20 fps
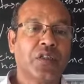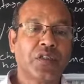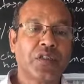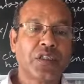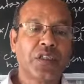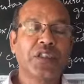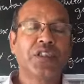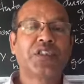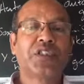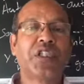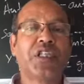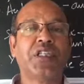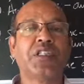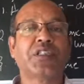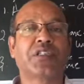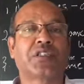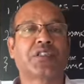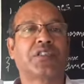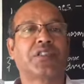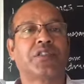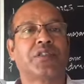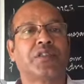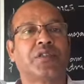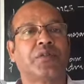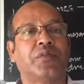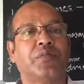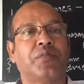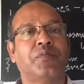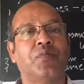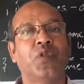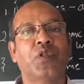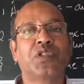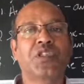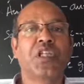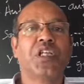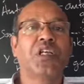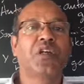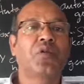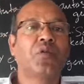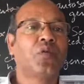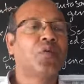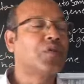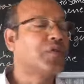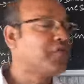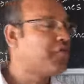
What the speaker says: these genes mostly code